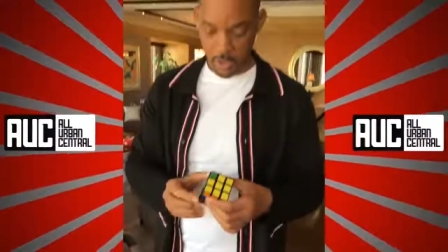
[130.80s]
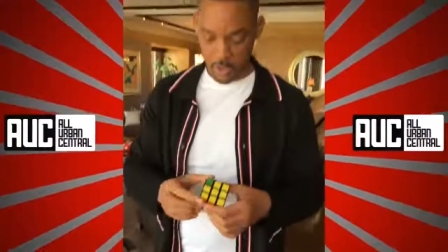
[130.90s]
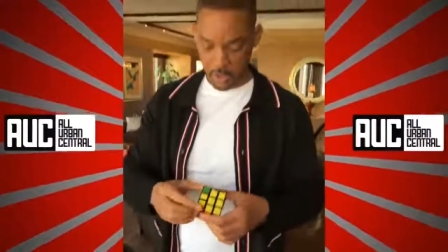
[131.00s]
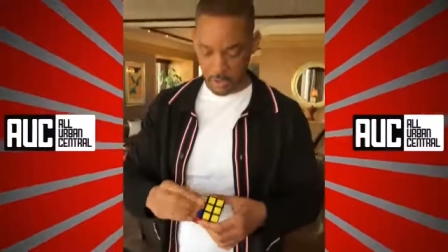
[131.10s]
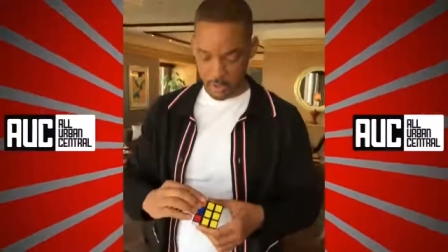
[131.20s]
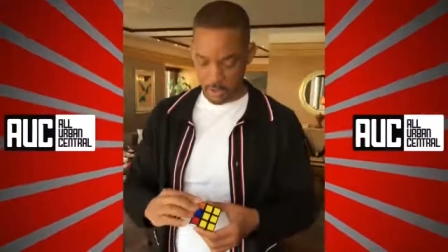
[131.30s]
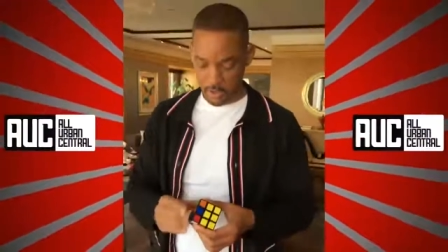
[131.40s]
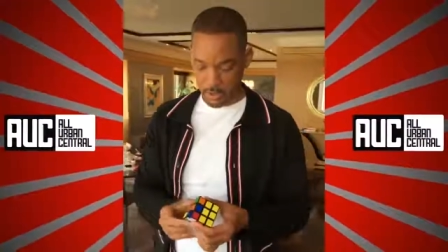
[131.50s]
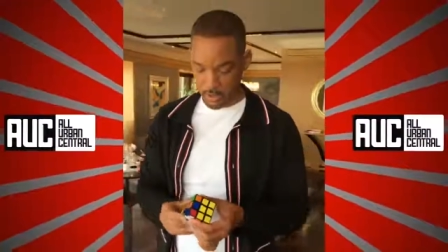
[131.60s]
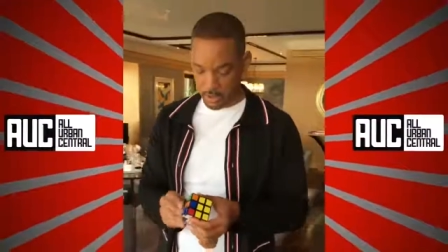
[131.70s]
back,
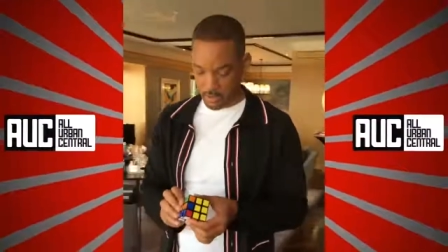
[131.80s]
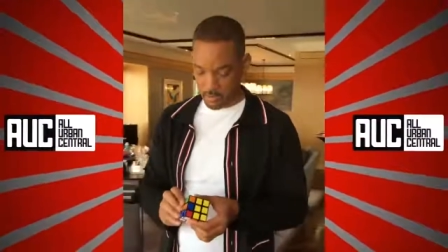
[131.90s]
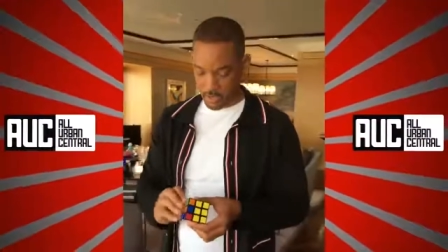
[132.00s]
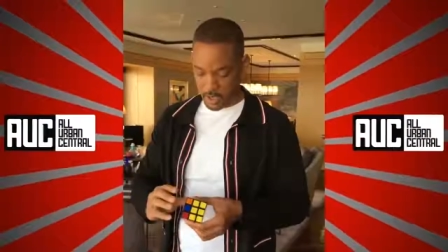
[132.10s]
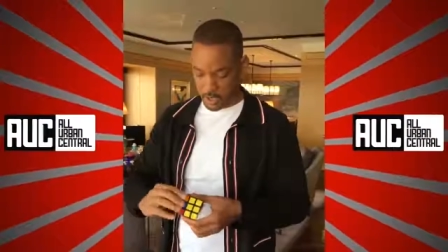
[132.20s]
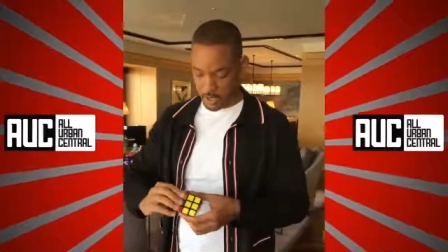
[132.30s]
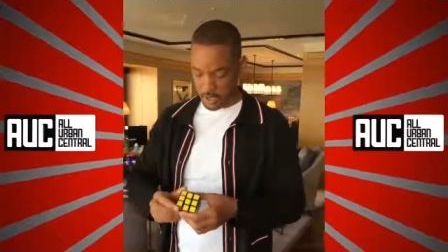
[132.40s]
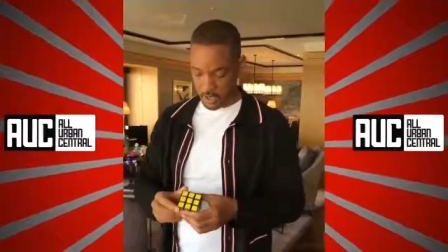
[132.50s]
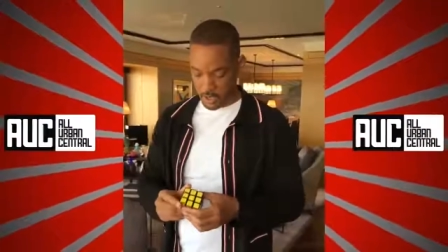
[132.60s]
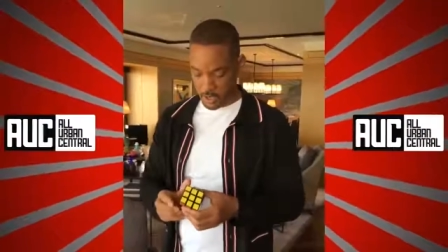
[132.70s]
down, away,
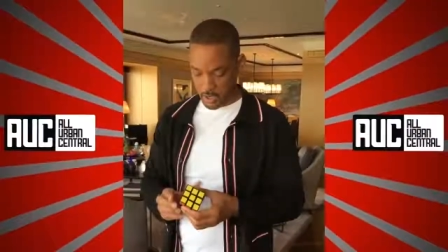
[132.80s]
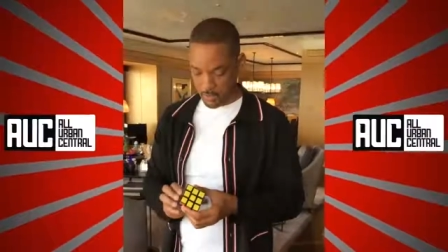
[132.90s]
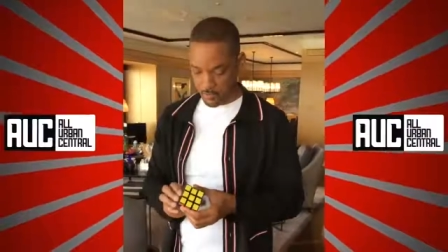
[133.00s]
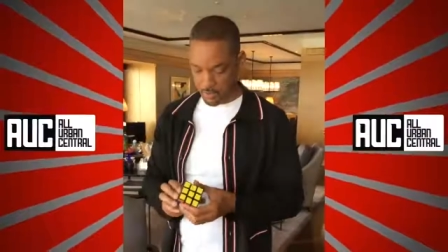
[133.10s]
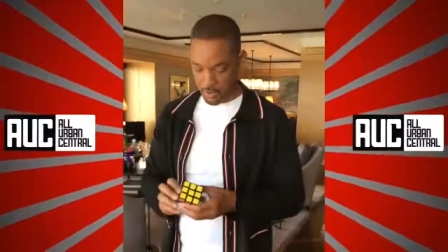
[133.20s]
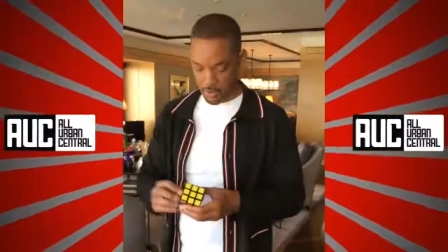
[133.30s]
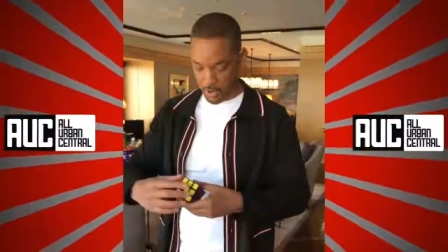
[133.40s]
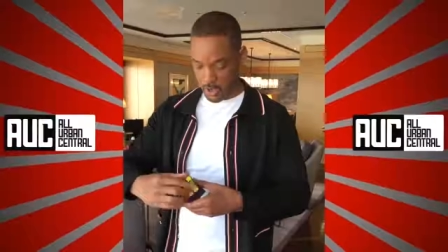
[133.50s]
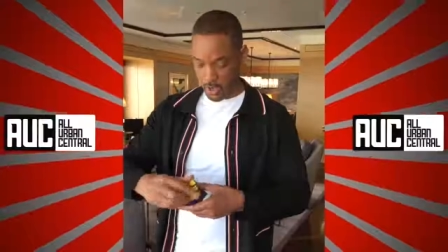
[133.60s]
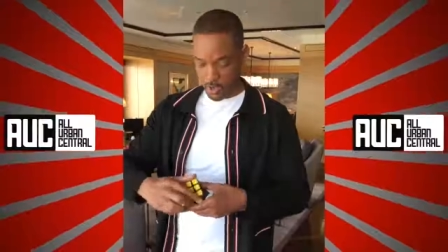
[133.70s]
up,
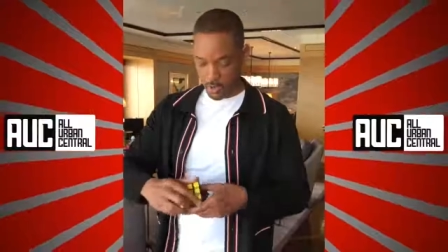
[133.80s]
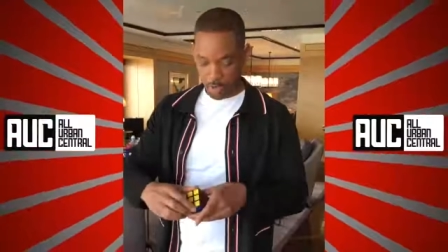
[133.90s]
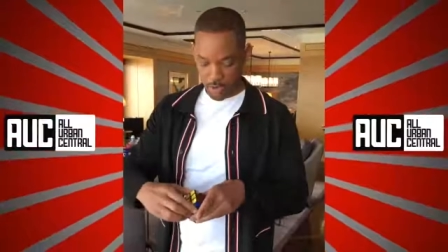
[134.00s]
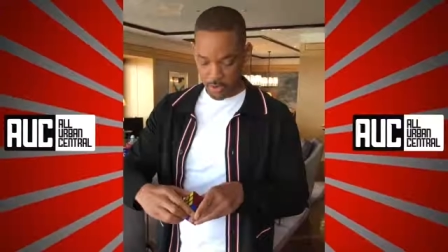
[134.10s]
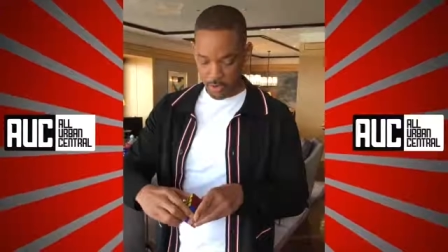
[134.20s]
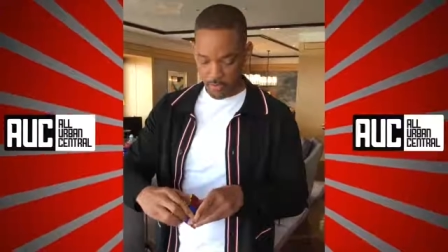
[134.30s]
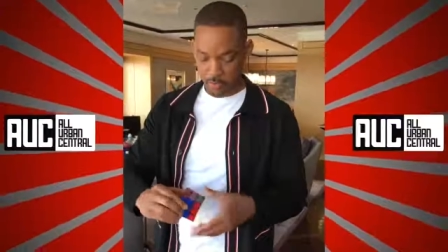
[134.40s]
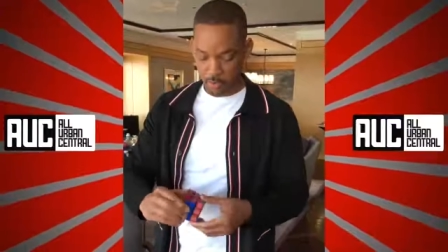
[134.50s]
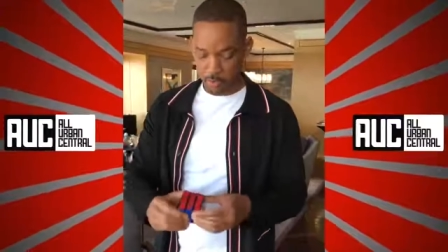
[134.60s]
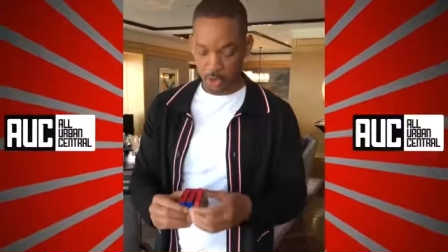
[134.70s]
boom,
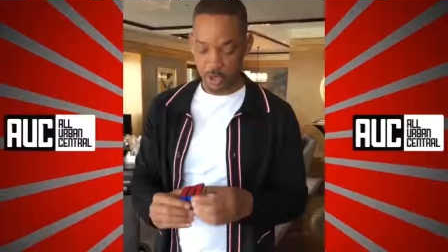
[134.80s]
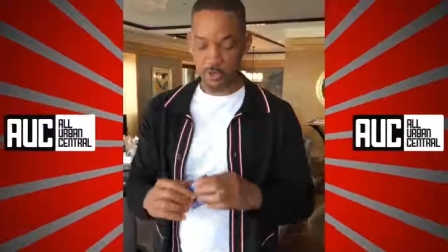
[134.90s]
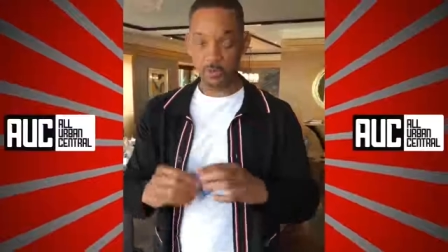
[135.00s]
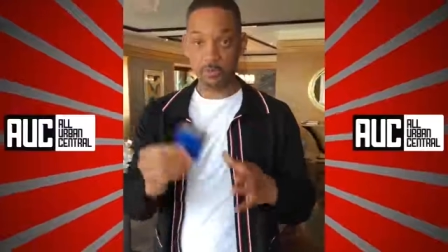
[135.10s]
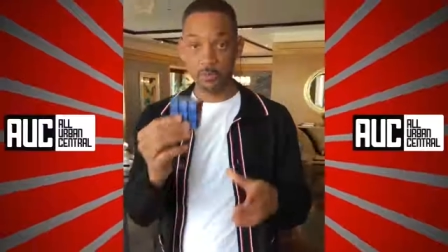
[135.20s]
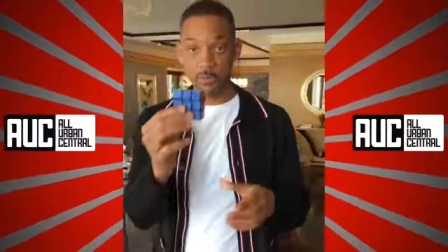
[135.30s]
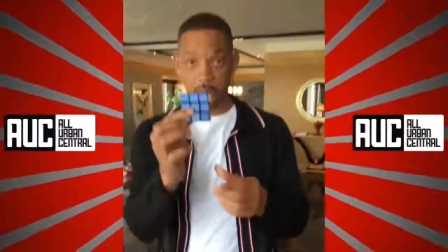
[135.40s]
boom.